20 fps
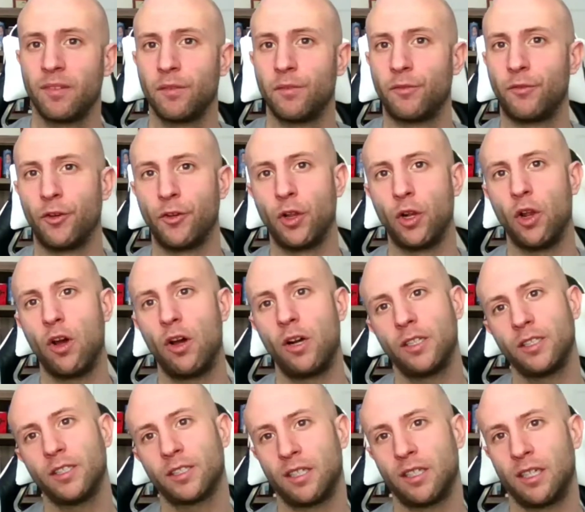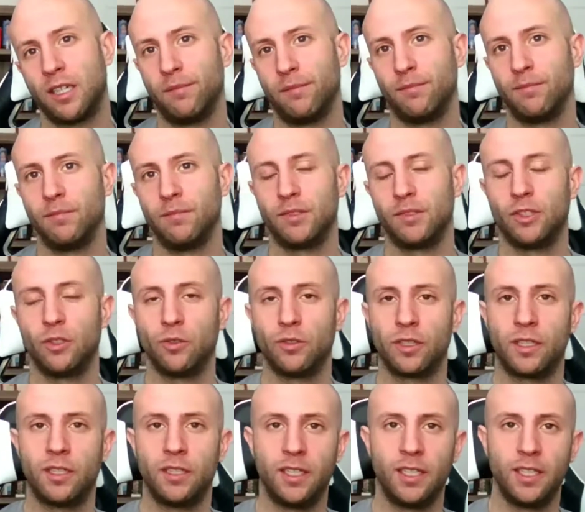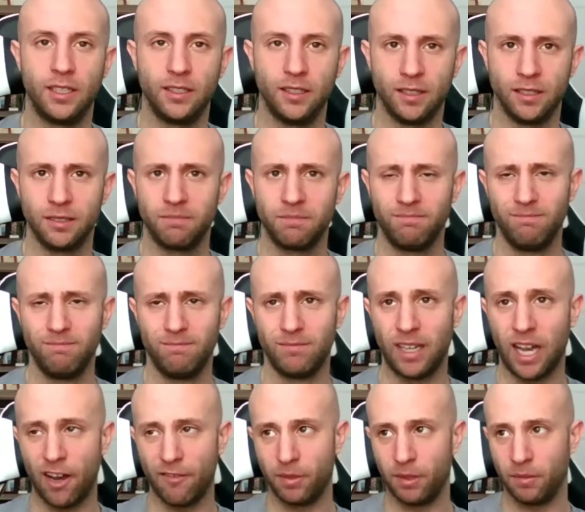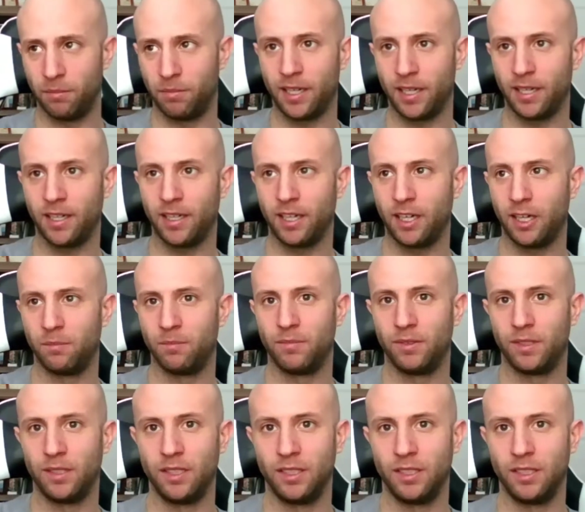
for the longest time, you know, the Canadians have been picking up